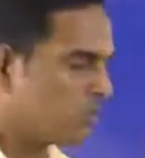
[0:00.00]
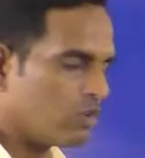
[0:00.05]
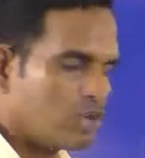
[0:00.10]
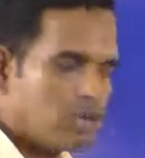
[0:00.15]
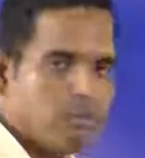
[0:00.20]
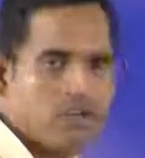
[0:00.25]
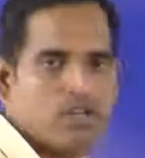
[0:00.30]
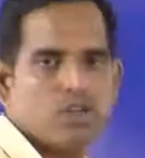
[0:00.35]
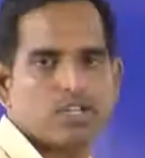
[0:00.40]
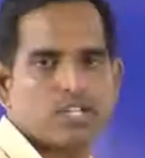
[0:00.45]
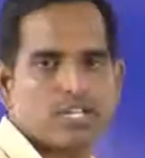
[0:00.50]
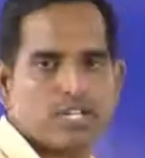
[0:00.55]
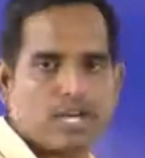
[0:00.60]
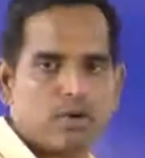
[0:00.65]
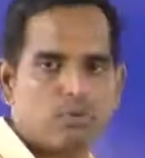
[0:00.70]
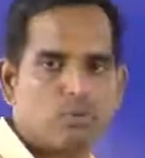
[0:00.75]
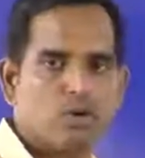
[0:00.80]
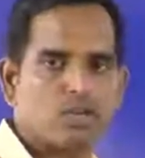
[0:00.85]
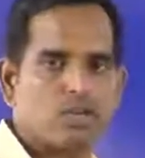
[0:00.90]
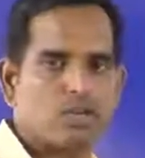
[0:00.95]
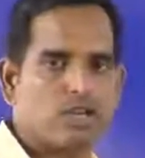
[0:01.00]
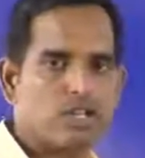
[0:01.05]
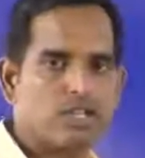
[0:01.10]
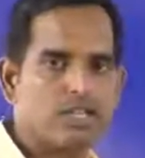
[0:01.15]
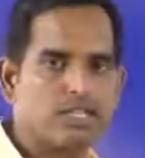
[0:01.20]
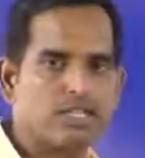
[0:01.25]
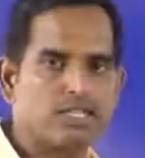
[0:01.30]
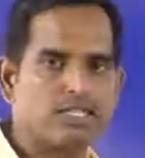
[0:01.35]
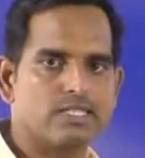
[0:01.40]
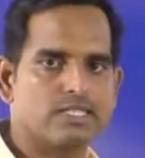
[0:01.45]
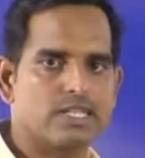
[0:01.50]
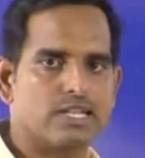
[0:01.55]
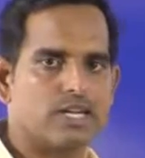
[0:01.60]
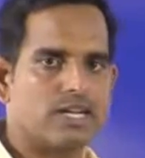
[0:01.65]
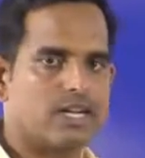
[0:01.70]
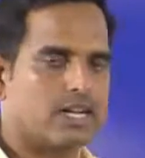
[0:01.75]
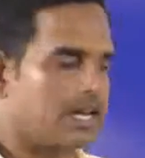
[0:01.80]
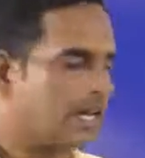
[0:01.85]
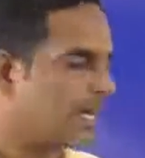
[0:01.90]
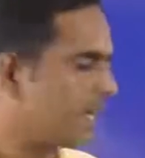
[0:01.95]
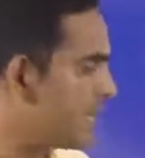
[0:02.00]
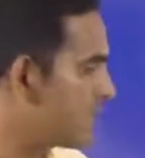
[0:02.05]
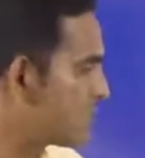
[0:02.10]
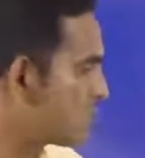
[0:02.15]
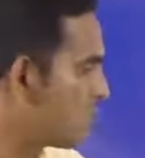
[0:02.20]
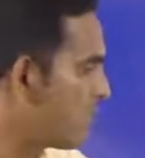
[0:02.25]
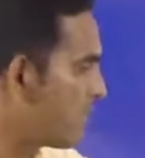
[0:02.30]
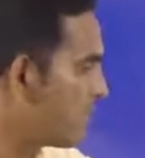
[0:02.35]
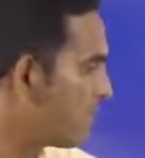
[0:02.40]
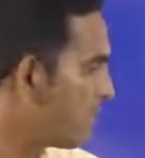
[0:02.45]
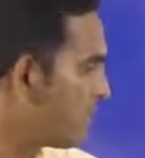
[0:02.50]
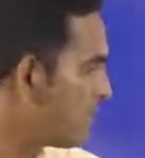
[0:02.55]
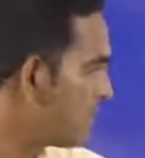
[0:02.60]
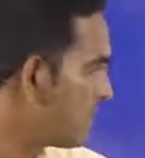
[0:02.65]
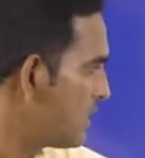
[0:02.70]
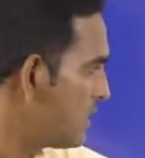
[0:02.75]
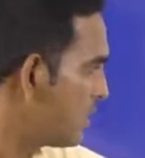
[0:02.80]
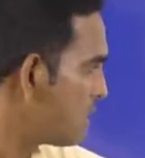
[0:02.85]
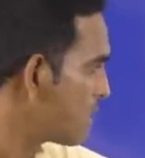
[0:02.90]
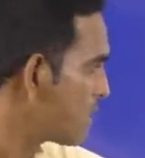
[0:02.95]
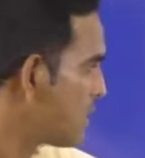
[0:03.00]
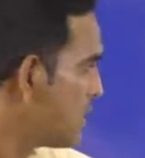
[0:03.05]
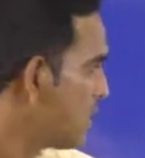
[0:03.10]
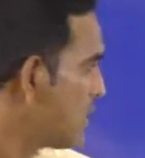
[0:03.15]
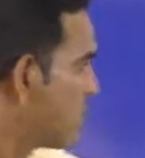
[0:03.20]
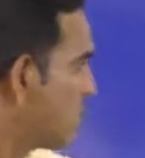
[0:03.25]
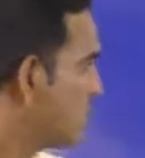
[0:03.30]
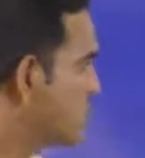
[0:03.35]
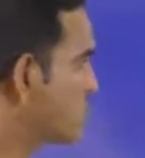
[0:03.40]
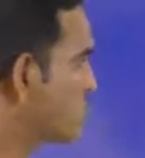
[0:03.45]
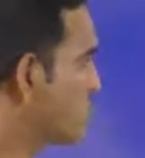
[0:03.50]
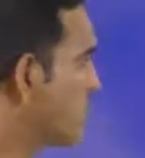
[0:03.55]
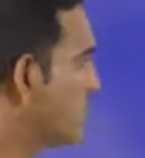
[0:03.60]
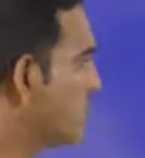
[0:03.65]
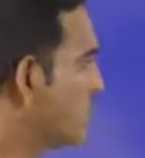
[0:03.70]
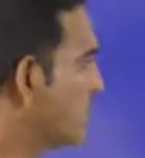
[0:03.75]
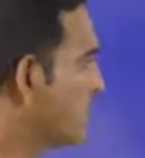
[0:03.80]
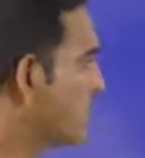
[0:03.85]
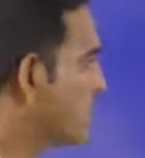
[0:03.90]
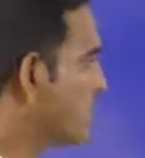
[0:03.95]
We will be looking about all these arrays one by one. First we'll look